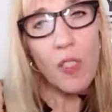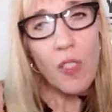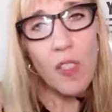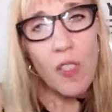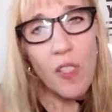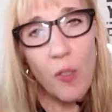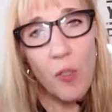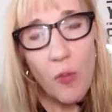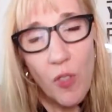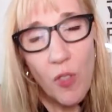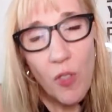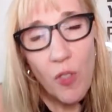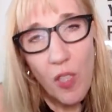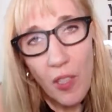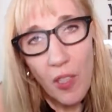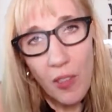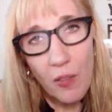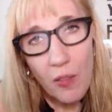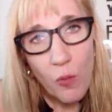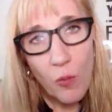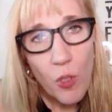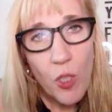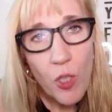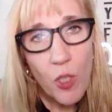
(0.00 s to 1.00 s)
So,
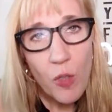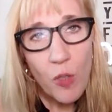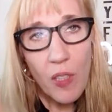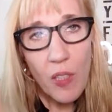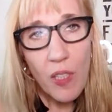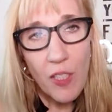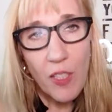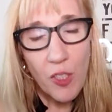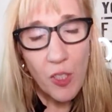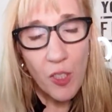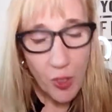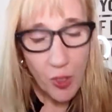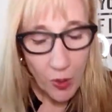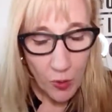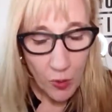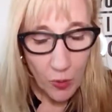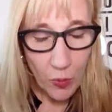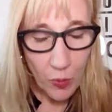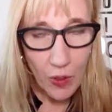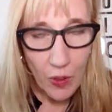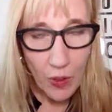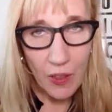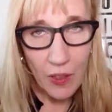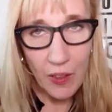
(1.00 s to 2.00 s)
Don, would you like
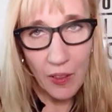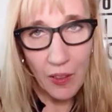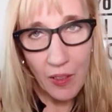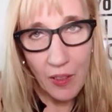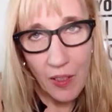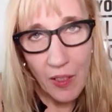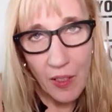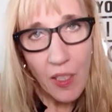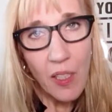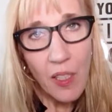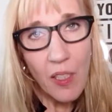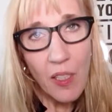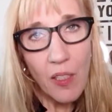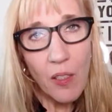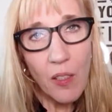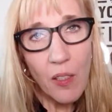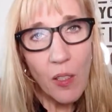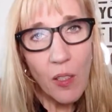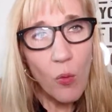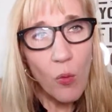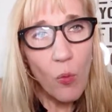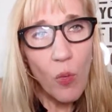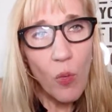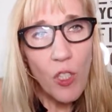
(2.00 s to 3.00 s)
to, uh,
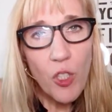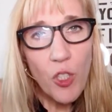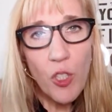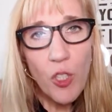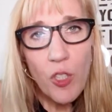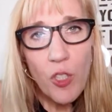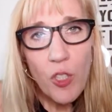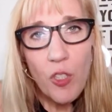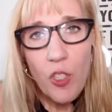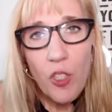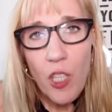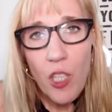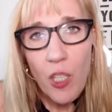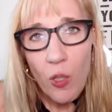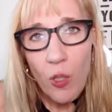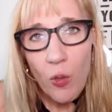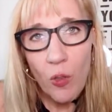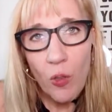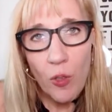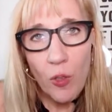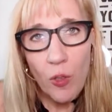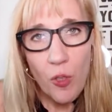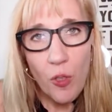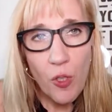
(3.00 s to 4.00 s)
uh, what should
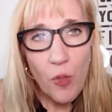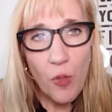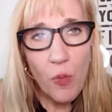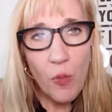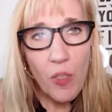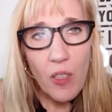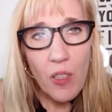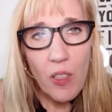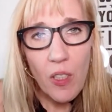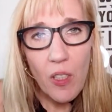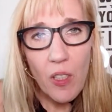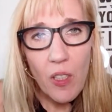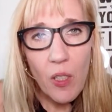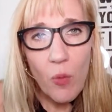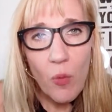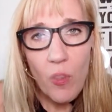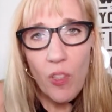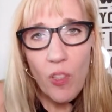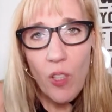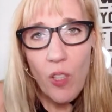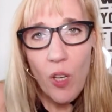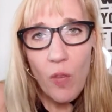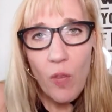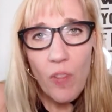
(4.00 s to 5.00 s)
shareholders, what, you know,
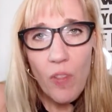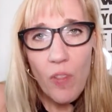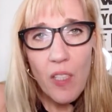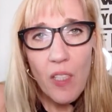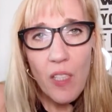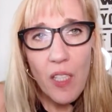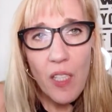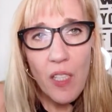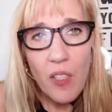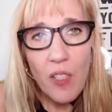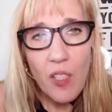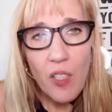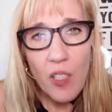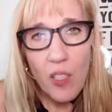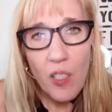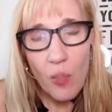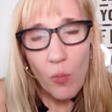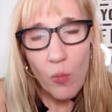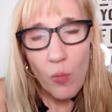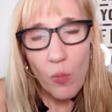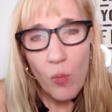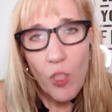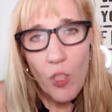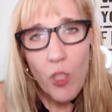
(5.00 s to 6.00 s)
with COVID
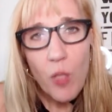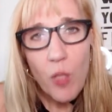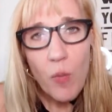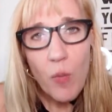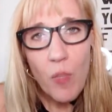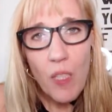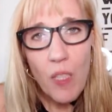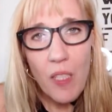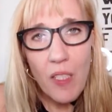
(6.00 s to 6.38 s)
nineteen, what should we